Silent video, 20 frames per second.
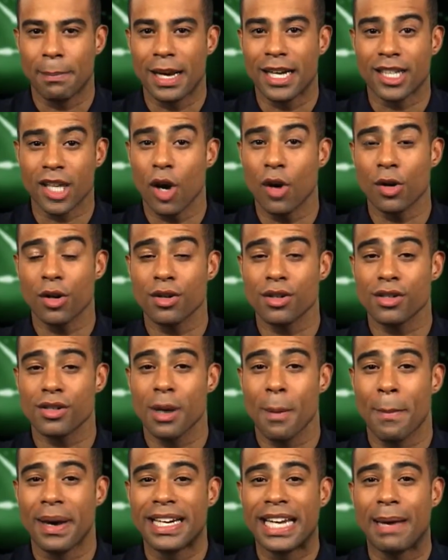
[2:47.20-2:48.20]
big donors
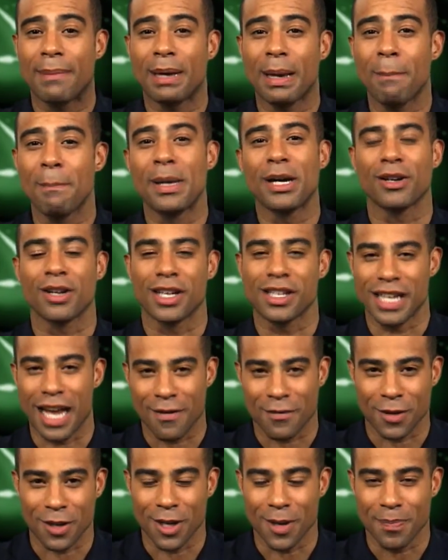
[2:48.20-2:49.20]
by naming buildings
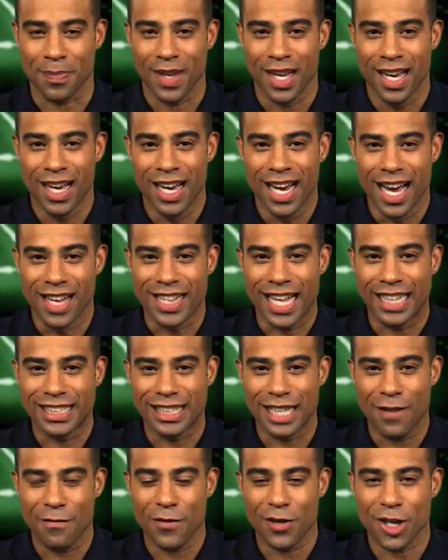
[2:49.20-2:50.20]
after them. And
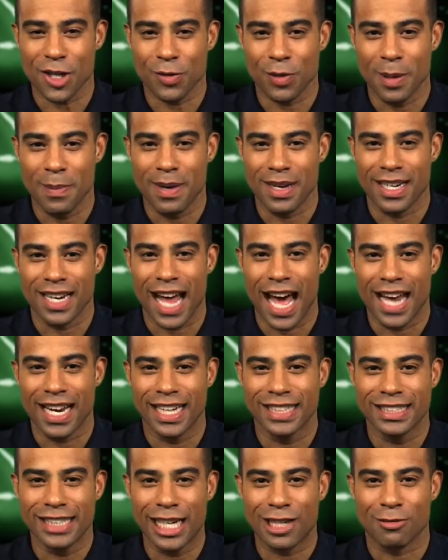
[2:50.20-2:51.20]
that's it for this 3-Minute Ad
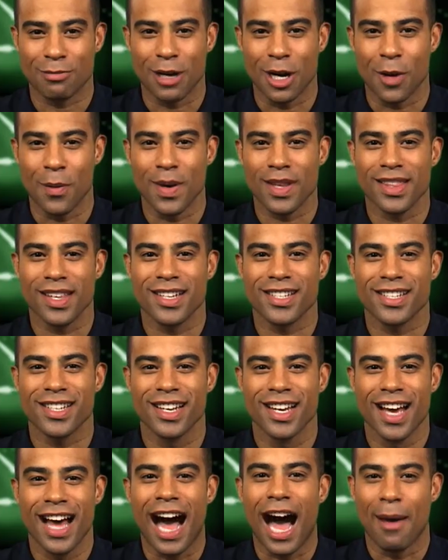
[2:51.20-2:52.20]
Age. Thanks for being with us.
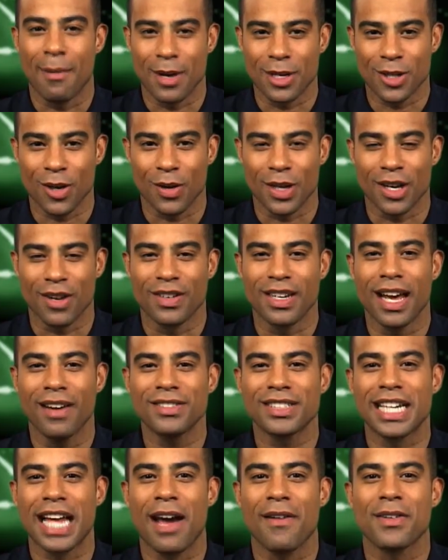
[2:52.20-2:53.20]
I'm Antonio
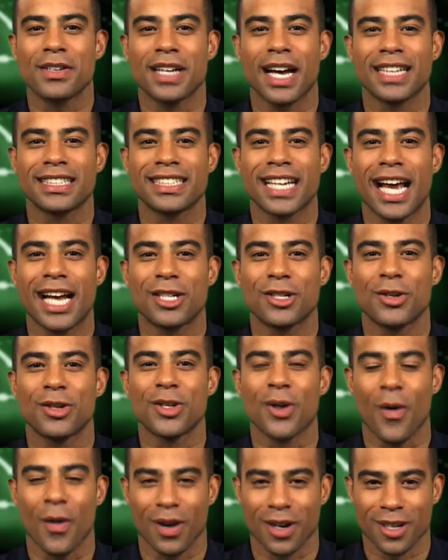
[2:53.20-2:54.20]
Neves at Advertising Age in
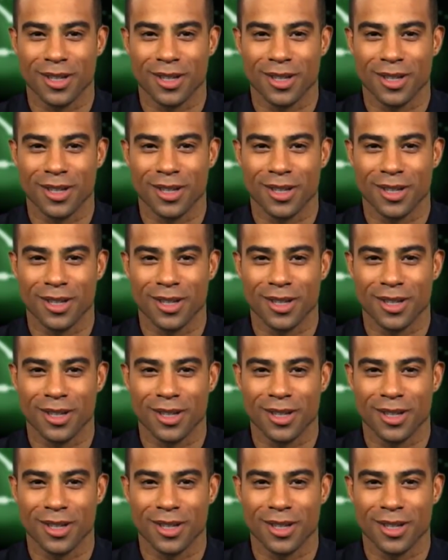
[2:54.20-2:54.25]
New York.